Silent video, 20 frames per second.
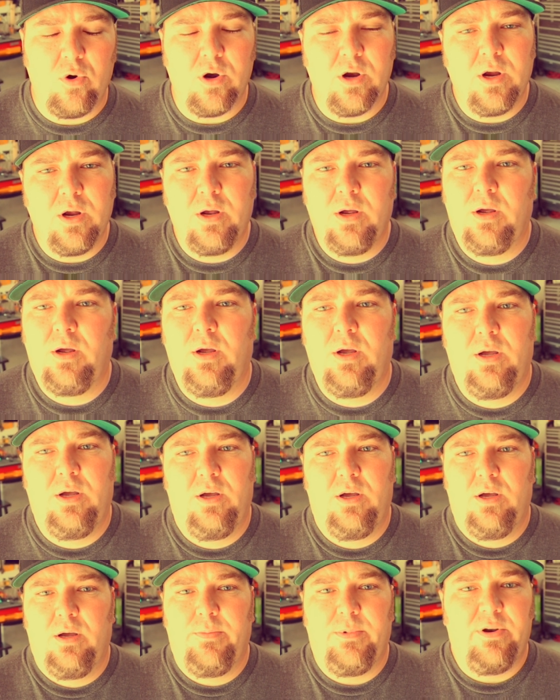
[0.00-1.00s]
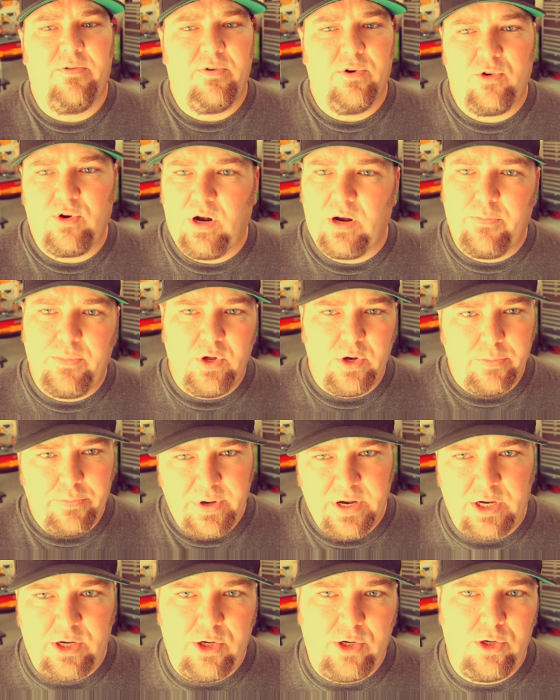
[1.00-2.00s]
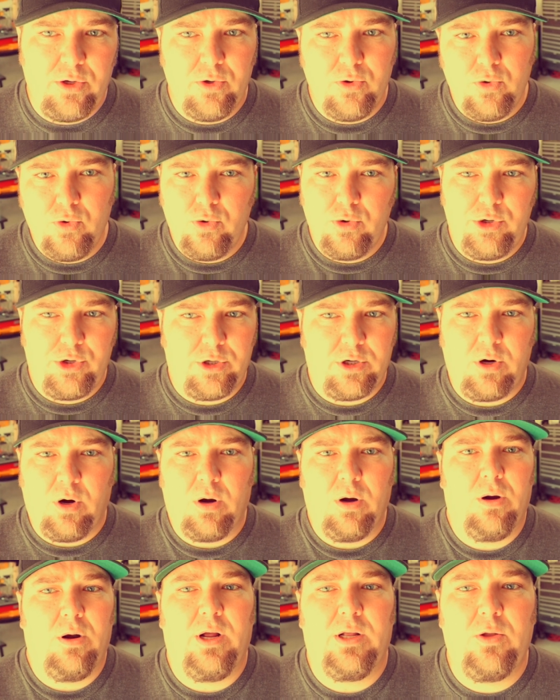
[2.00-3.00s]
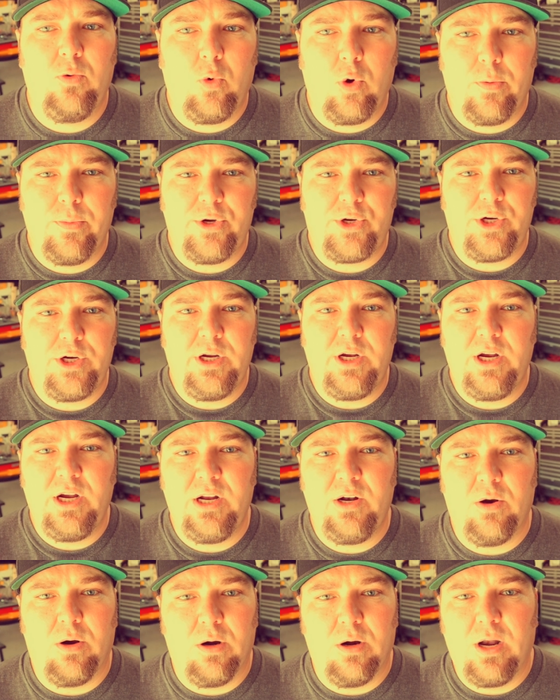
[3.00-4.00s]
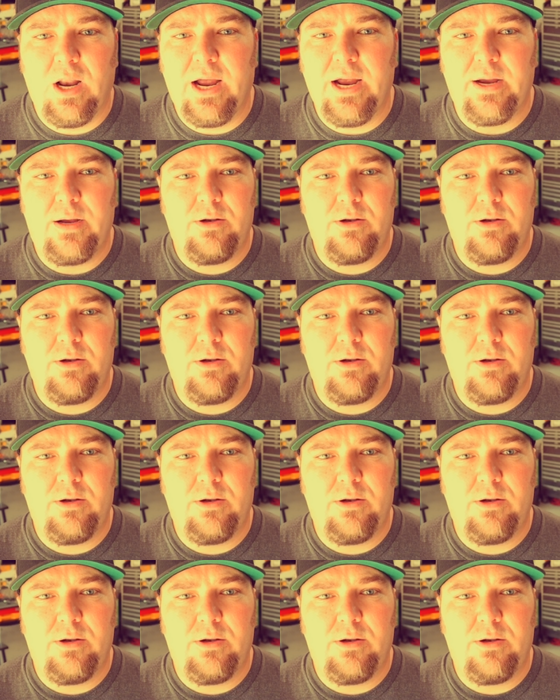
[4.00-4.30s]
If you're trying to build a big, huge cart like the War Machine or like